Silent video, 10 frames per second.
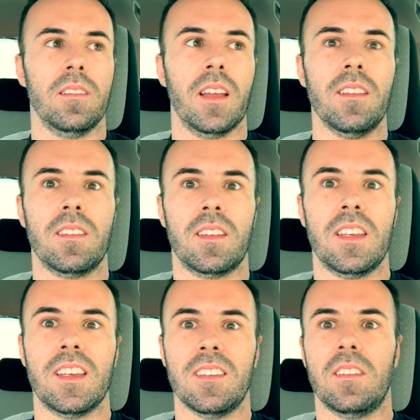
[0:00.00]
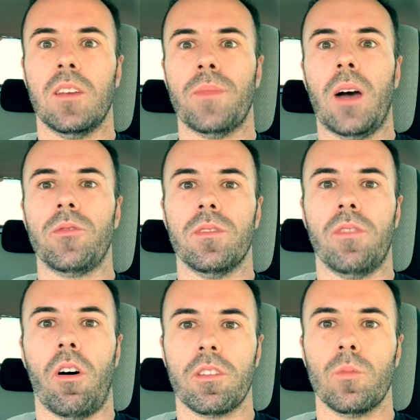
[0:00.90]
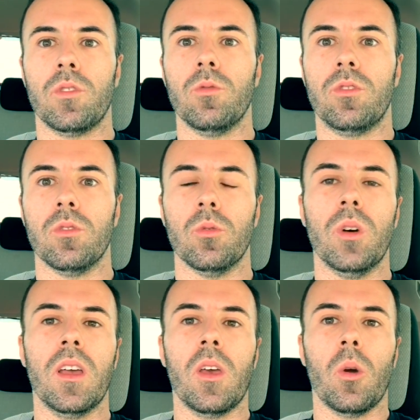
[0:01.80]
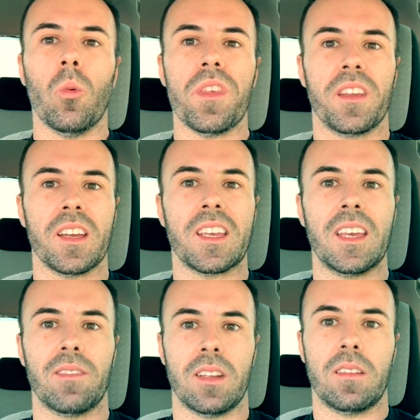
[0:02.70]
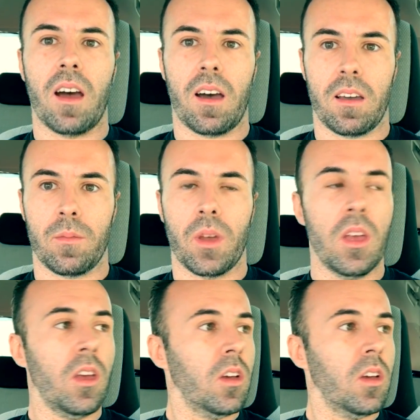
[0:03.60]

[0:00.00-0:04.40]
Density is the amount of volume you do within a given time.